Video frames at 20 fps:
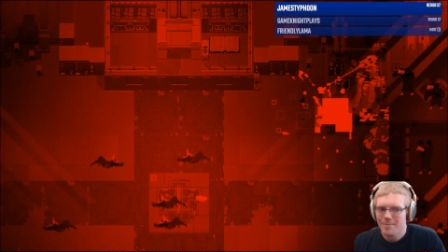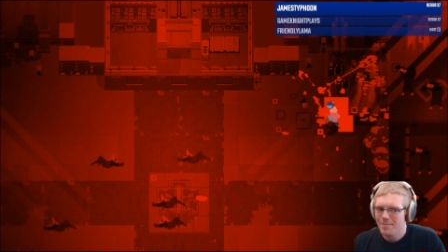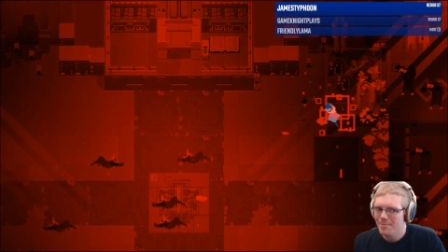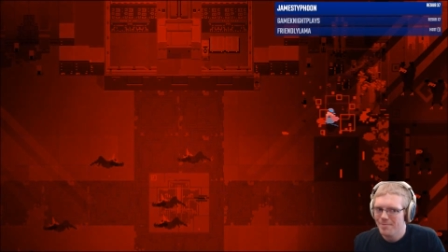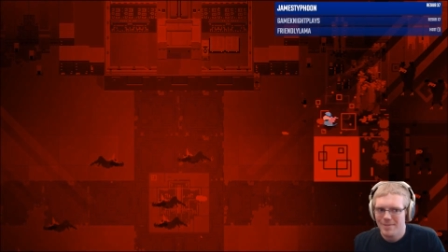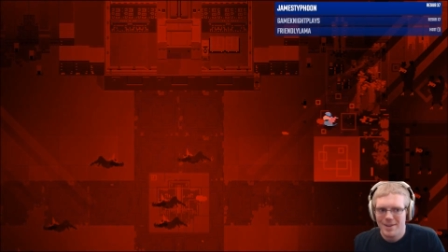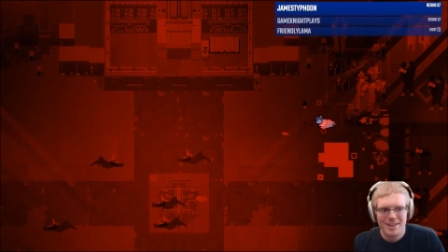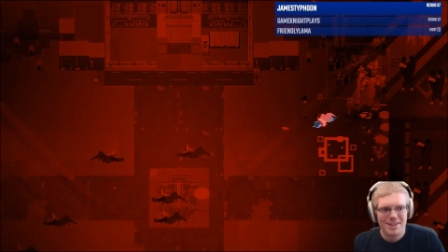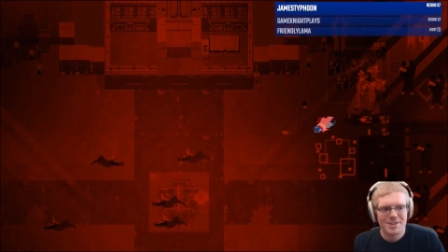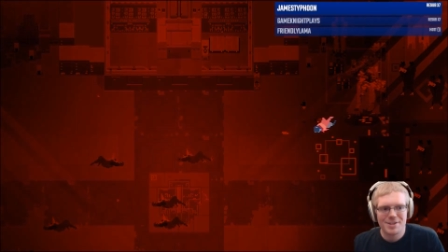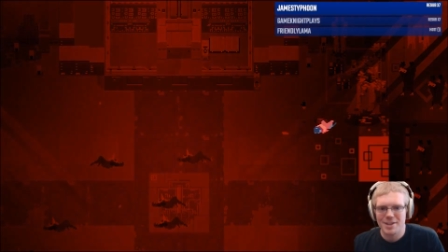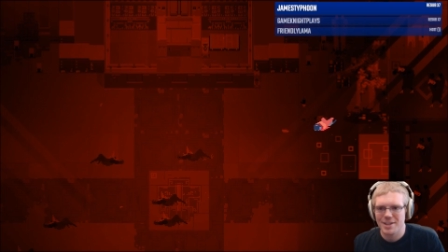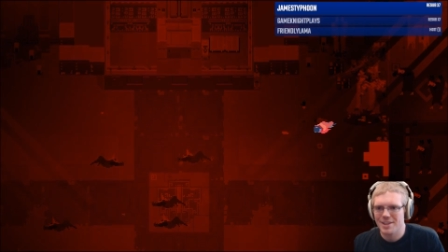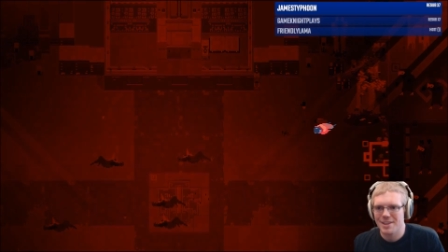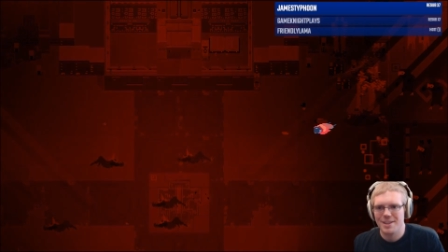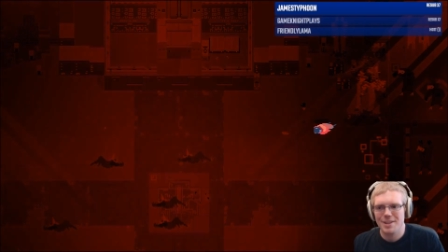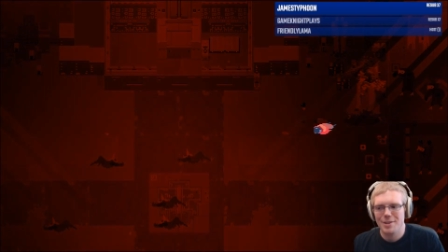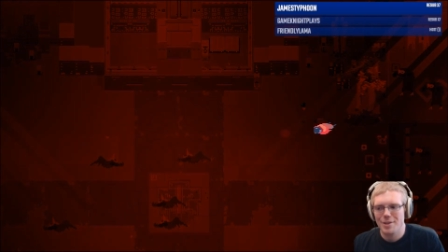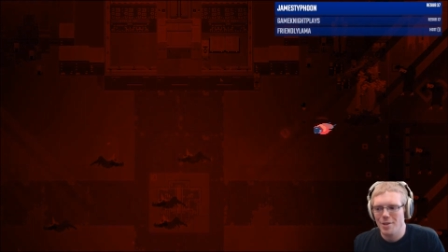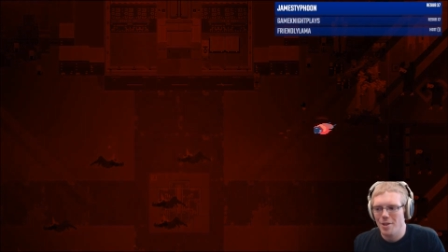It's just
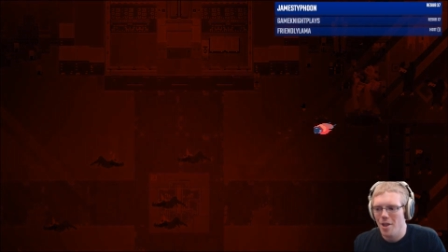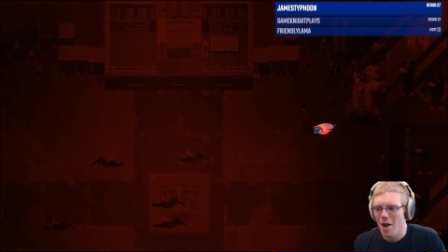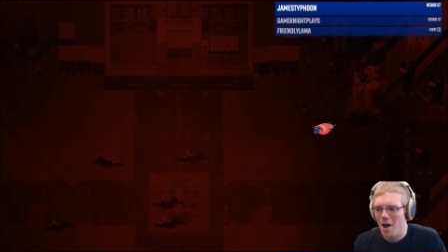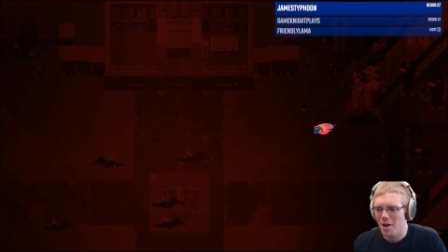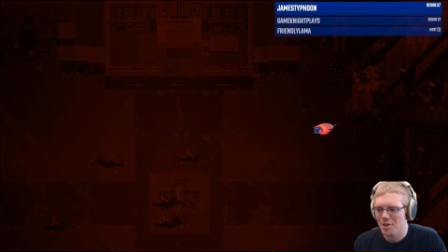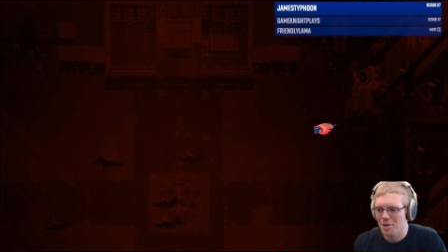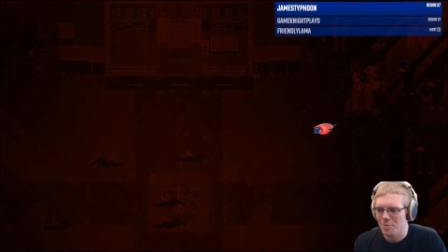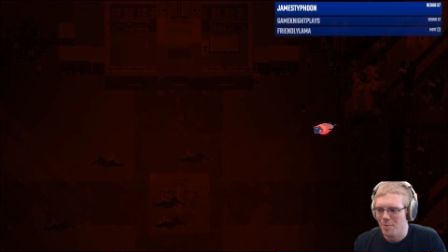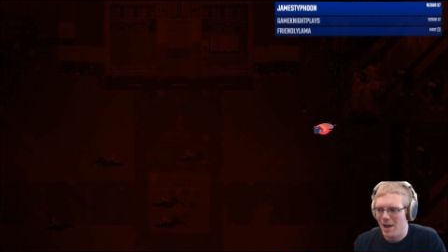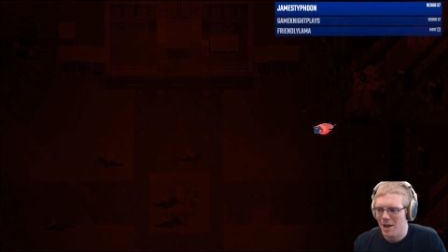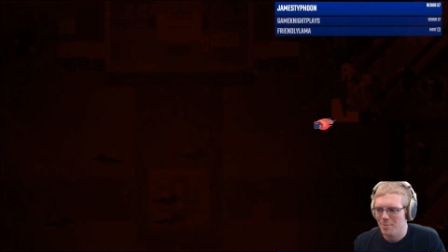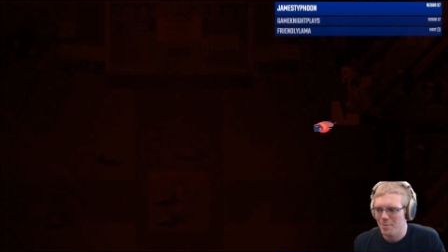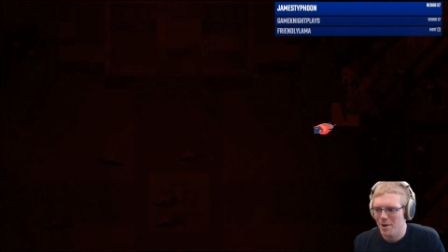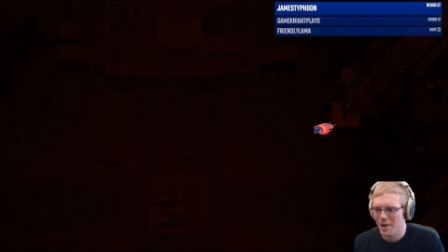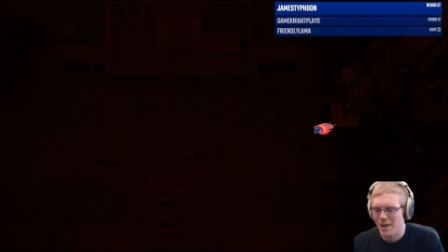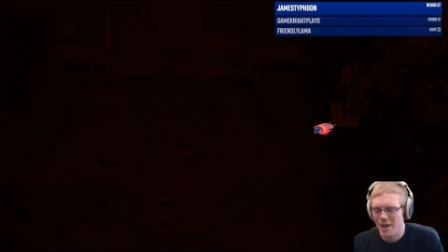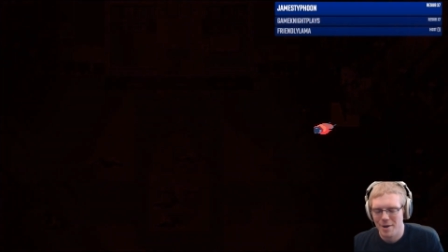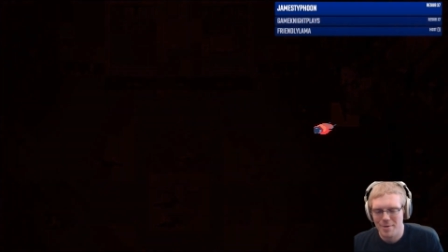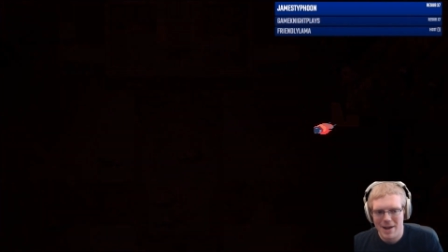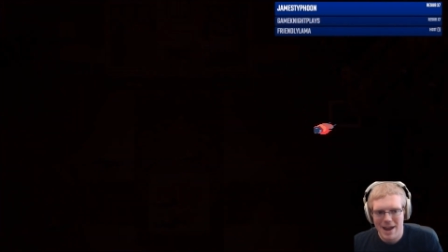not quite
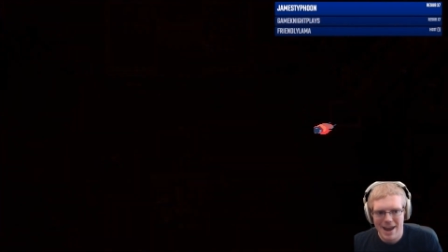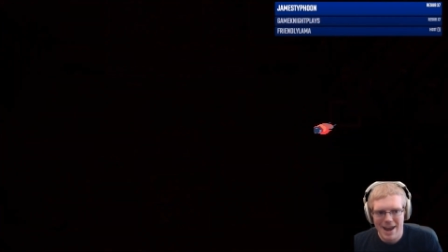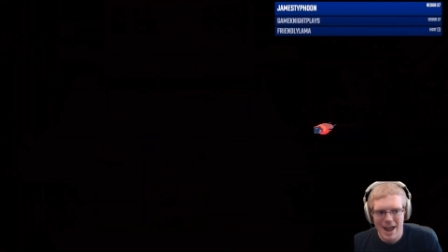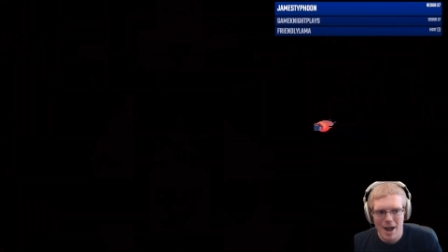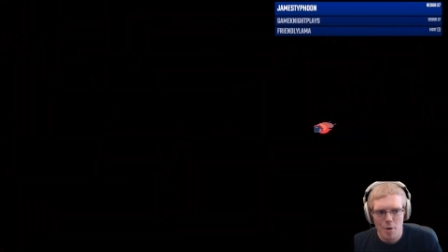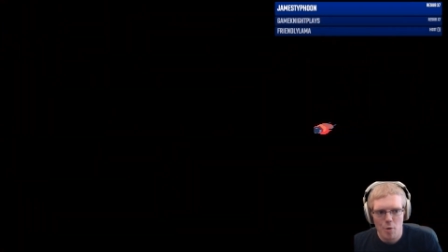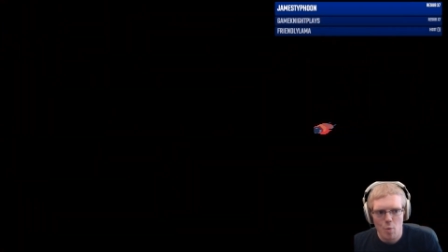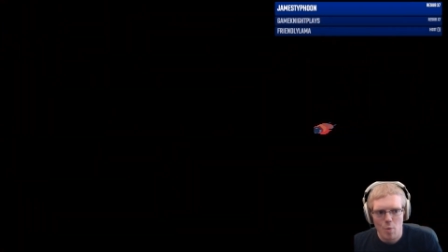working right now.